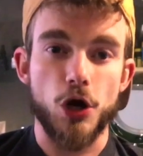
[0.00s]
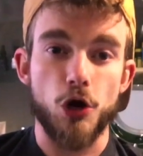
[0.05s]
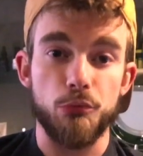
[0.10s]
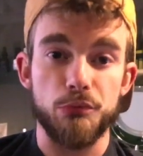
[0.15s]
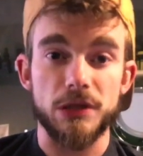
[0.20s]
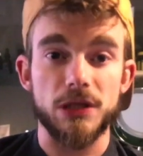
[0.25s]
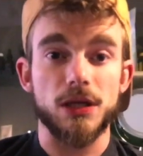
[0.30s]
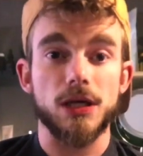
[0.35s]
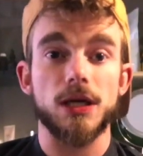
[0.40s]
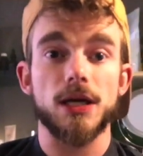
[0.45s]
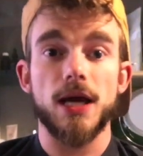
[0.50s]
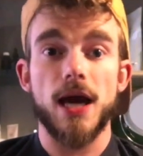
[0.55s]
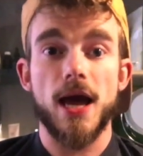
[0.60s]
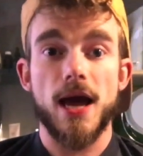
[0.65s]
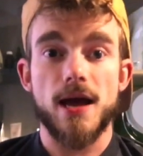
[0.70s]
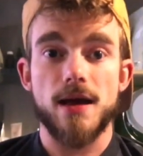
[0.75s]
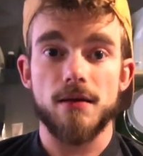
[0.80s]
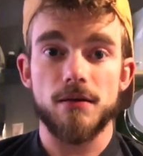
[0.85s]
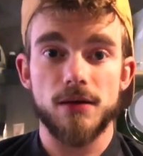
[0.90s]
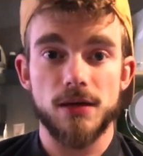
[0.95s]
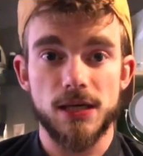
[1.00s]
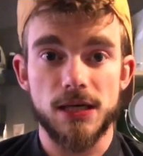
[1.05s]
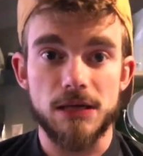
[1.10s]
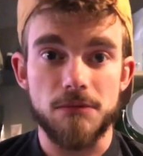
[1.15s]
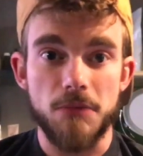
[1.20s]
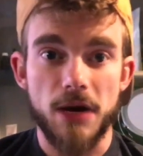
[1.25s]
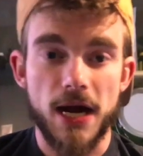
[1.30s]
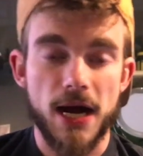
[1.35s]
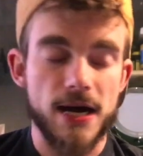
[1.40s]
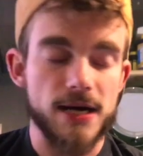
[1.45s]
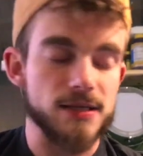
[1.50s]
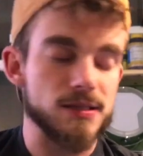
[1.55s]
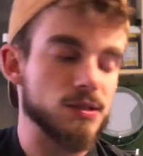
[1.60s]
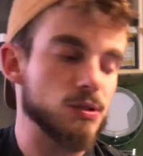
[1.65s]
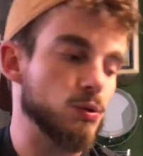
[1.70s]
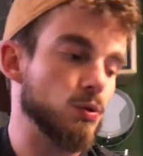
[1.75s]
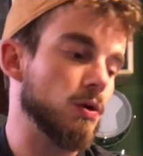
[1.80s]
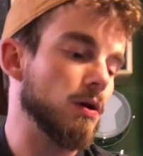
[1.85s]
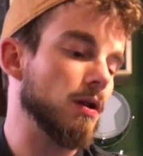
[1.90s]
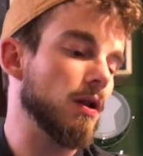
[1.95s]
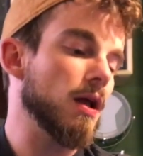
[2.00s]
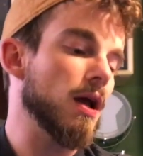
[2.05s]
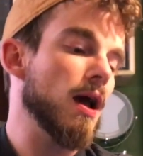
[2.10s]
openly gay in my high school.